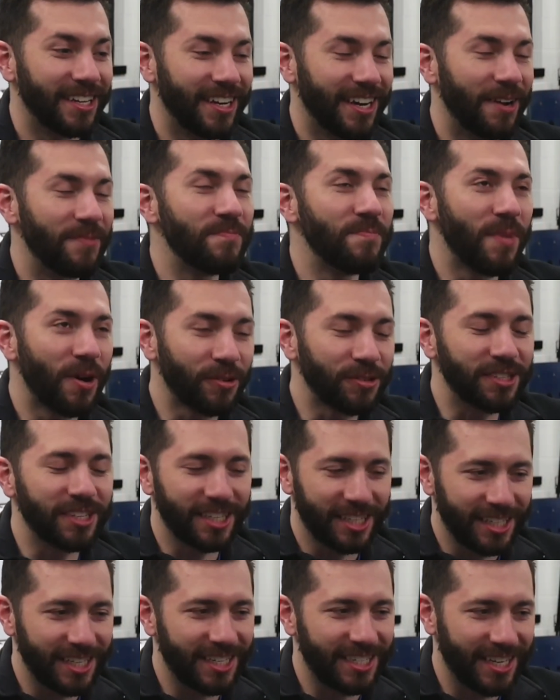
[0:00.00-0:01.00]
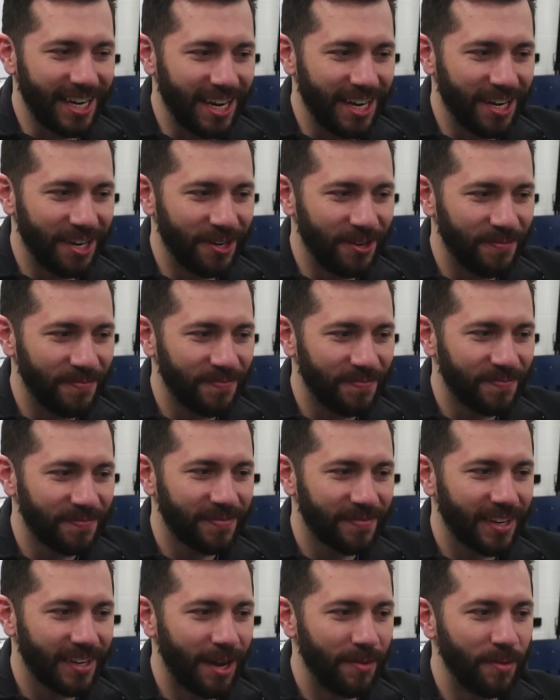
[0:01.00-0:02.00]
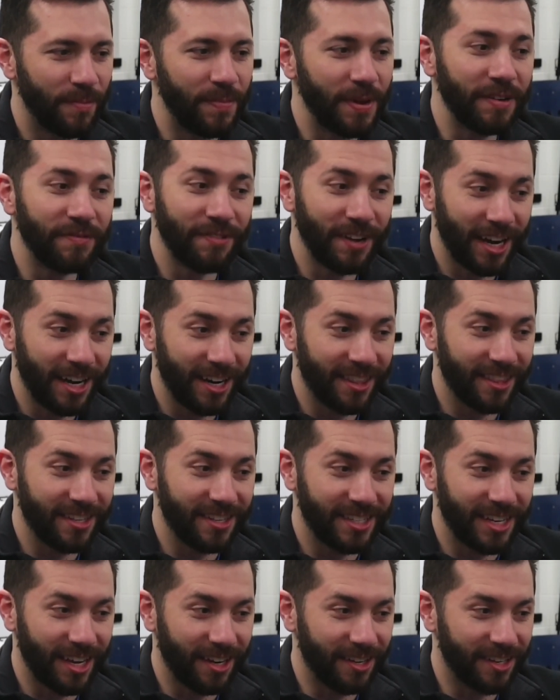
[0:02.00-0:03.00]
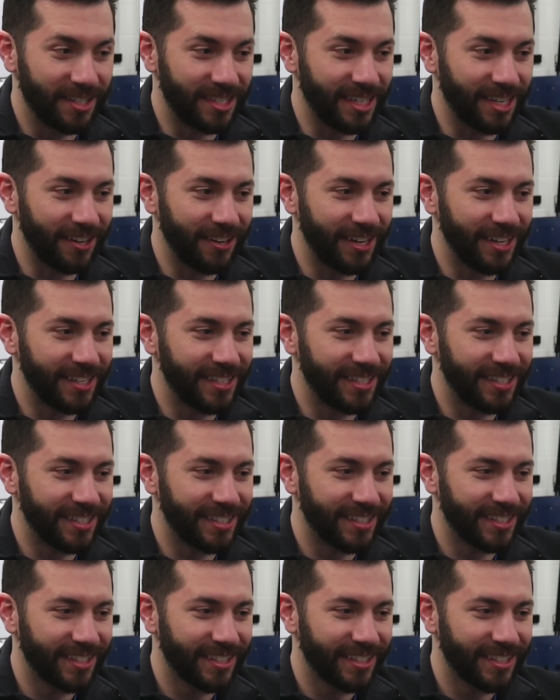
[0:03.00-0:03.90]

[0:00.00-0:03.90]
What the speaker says: Mostly Nintendo. I'm a big fan of the Zelda series.